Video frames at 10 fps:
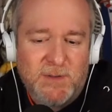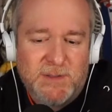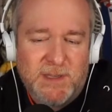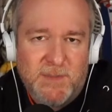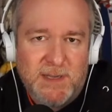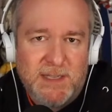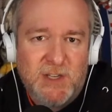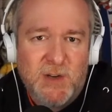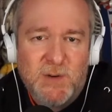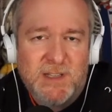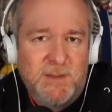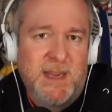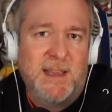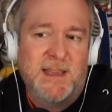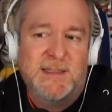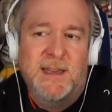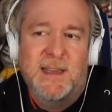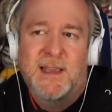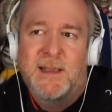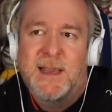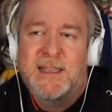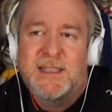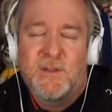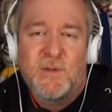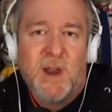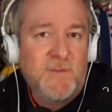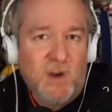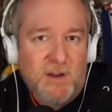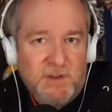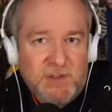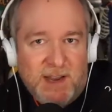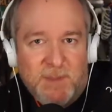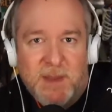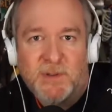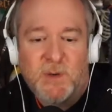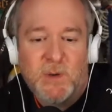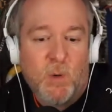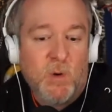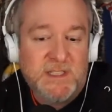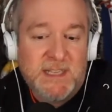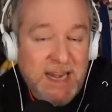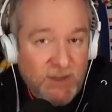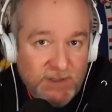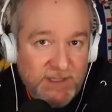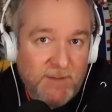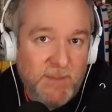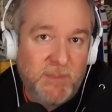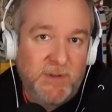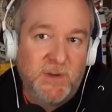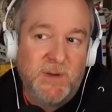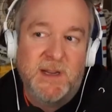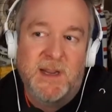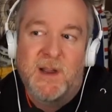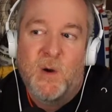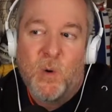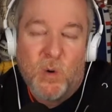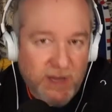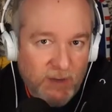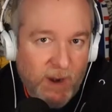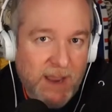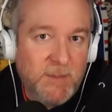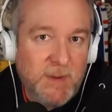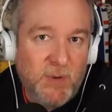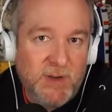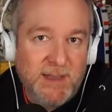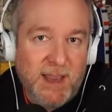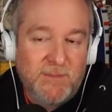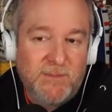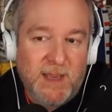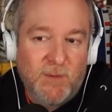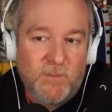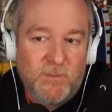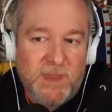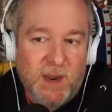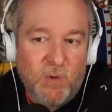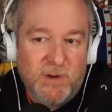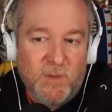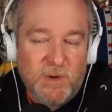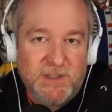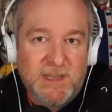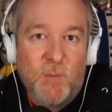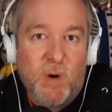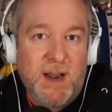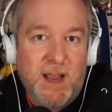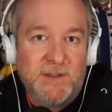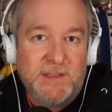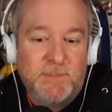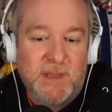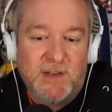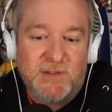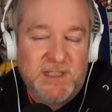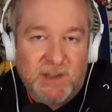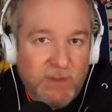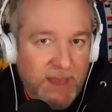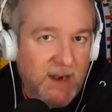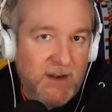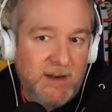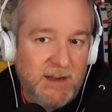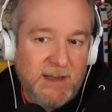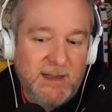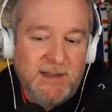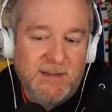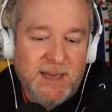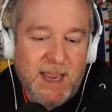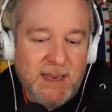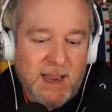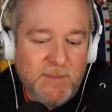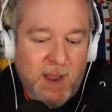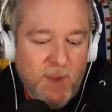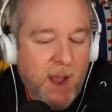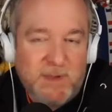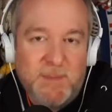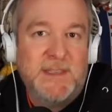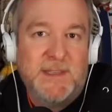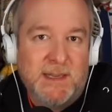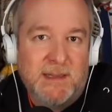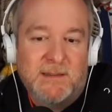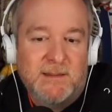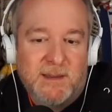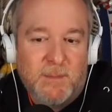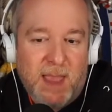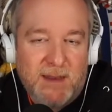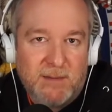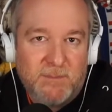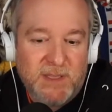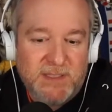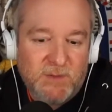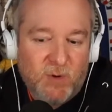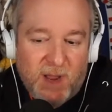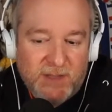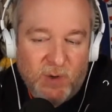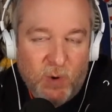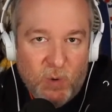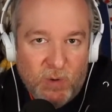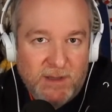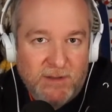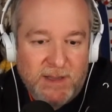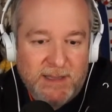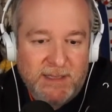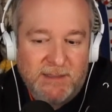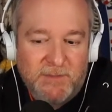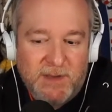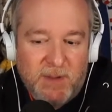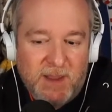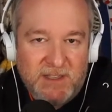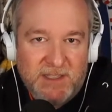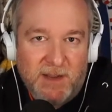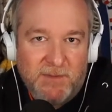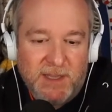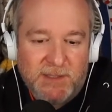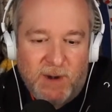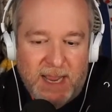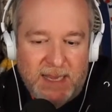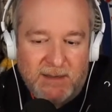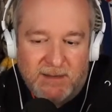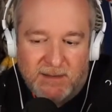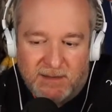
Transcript: to do something, it's usually because it's either not very efficient to have people do it, or it's dangerous to have people do it, or you'd rather be putting that that that workforce somewhere else, but they're still there. Like I, I'm I'm optimistic about it. Plus, these robots are cool. They look like they could lift up heavy stuff, and that's rad.